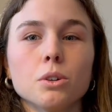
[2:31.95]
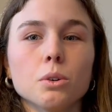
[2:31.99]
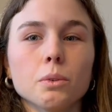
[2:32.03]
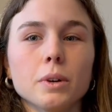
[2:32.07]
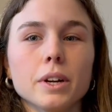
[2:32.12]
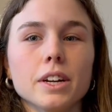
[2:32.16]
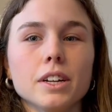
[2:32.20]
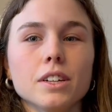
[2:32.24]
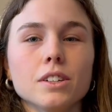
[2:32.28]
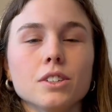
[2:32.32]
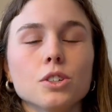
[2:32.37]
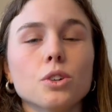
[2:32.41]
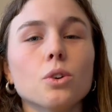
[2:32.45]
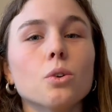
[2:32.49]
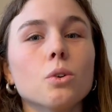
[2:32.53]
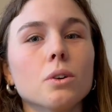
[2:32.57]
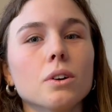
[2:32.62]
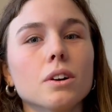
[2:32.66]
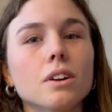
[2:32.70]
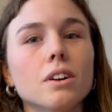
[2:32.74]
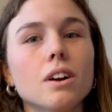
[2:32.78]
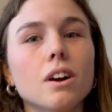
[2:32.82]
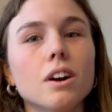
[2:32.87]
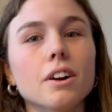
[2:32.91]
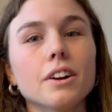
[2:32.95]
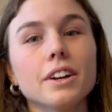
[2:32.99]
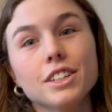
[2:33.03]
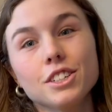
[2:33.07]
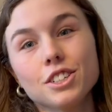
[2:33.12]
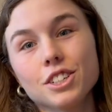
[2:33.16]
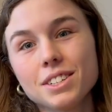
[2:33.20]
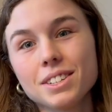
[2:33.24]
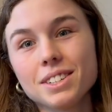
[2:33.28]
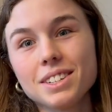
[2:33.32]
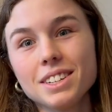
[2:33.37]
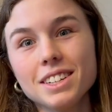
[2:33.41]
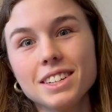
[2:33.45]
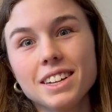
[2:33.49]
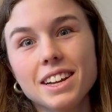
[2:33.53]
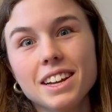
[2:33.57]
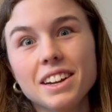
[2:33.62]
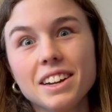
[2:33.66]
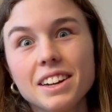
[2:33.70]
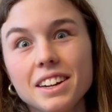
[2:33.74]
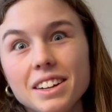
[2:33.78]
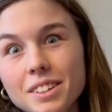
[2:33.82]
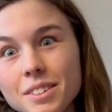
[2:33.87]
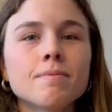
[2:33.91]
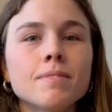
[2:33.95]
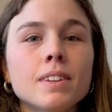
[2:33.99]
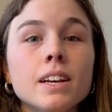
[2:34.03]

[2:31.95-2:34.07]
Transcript: range, or our HST data.